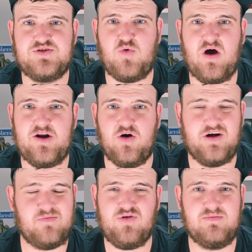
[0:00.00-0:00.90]
why not?
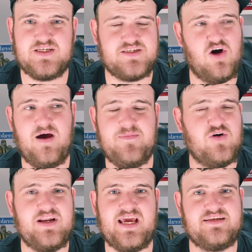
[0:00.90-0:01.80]
I promise I'm not
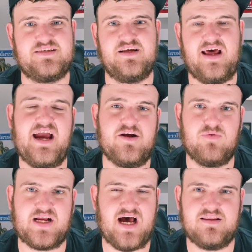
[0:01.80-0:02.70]
an Essendon hater
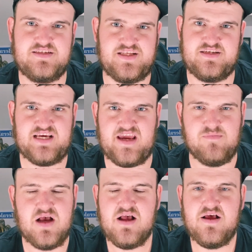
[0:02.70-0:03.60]
regardless of the team
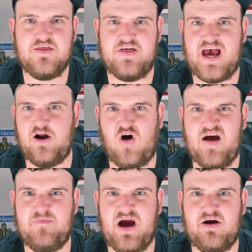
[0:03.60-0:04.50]
that I
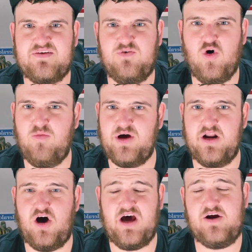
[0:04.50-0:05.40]
barrack for, but
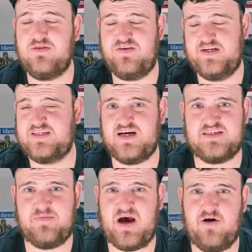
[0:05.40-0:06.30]
I don't think Darcy
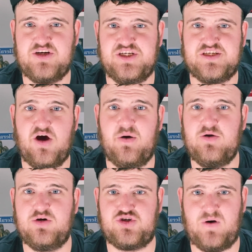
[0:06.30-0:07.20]
Parish is going to
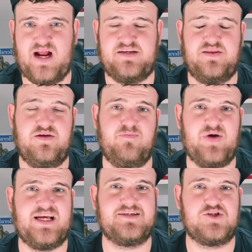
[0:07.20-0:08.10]
attract the
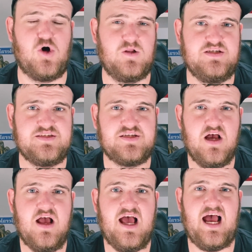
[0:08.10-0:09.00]
big dollars
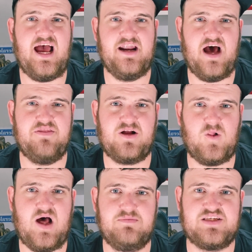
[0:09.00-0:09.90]
at other
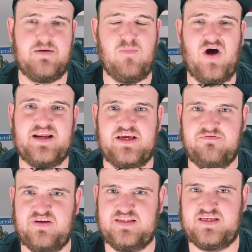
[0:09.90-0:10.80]
clubs that might
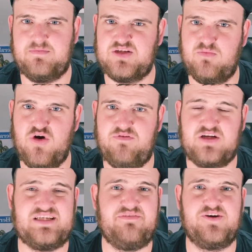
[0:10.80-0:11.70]
convince him to move. I
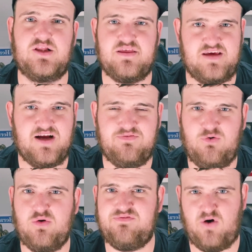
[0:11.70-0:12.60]
definitely think a
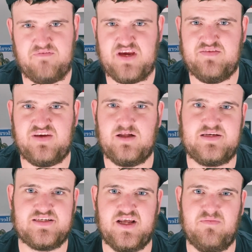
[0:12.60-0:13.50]
4 to 5 year deal
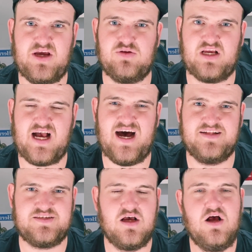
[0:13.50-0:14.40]
is going to be on the
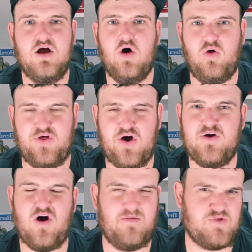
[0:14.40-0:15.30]
cards. Although
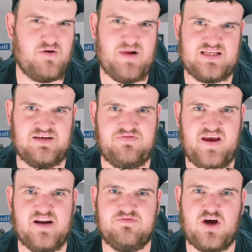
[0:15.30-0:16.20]
I'm not a massive
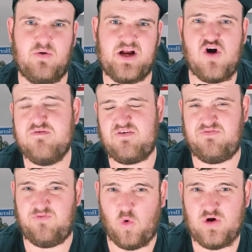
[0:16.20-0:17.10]
fan of going over
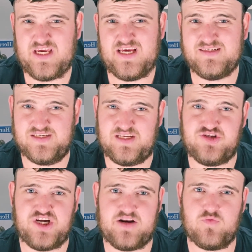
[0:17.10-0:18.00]
4 years as a
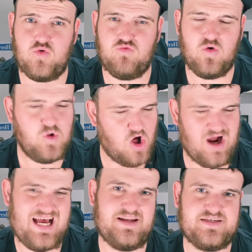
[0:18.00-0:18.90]
general rule, I
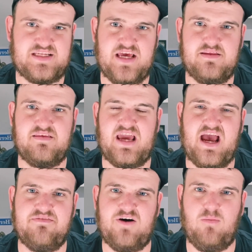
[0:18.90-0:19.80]
understand that the
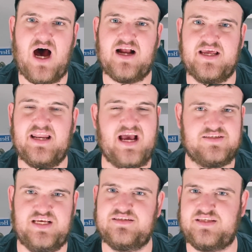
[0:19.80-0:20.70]
AFL market now
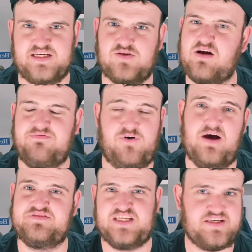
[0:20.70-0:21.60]
says things like
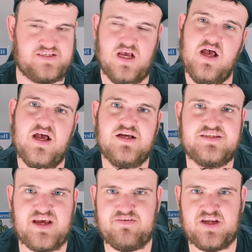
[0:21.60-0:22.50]
5, 6,
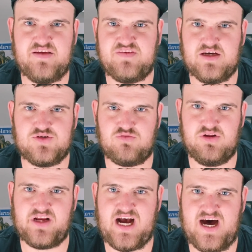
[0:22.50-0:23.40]
7 year deals are on
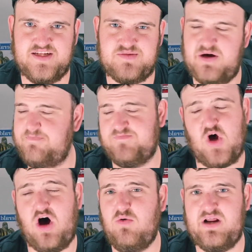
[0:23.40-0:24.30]
the cards, but
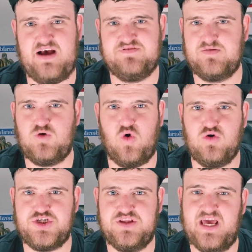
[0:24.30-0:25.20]
I would have some
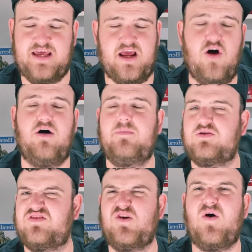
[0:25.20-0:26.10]
caution there. Now, I'm not
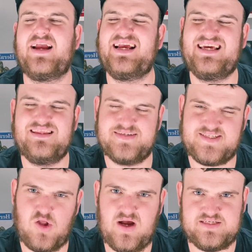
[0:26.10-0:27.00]
denying in the
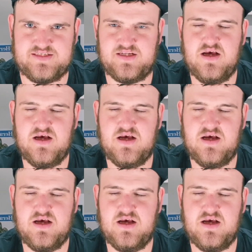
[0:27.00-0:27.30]
slightest